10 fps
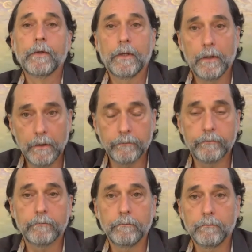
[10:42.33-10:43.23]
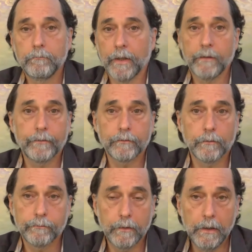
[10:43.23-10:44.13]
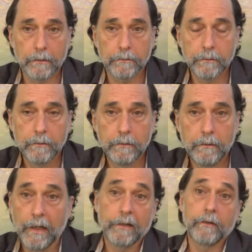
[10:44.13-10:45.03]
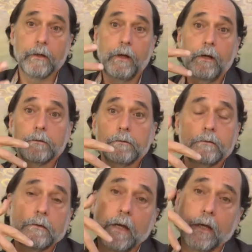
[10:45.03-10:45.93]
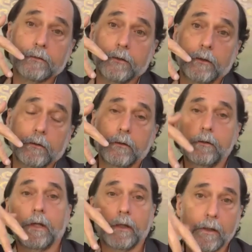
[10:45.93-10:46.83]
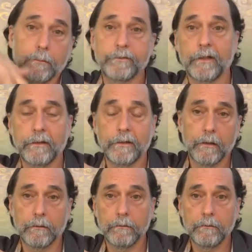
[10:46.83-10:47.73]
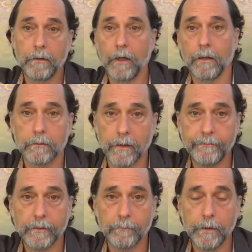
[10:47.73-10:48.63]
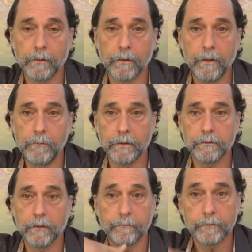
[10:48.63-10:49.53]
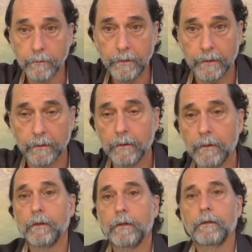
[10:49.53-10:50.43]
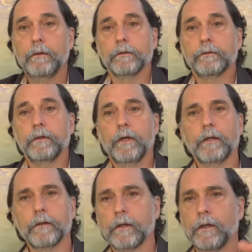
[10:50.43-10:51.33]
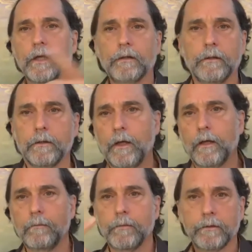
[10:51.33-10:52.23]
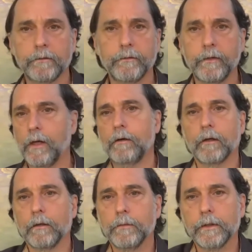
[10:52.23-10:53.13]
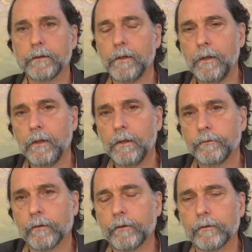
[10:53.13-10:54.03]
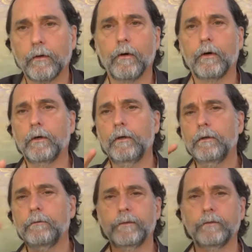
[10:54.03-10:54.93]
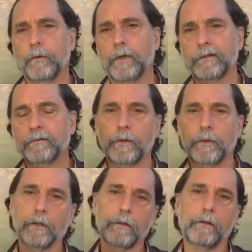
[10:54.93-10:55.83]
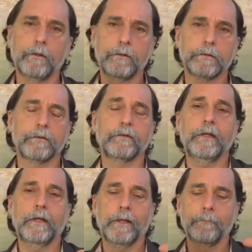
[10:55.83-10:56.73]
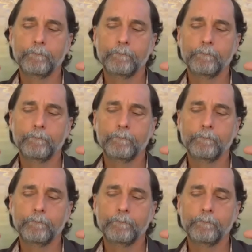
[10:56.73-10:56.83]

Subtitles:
is beneficial for us. And the lungs actually look like an upside down holographic mirror image of a tree, you see, and the connecting element is the air element. So there's all of these ways that we can learn to see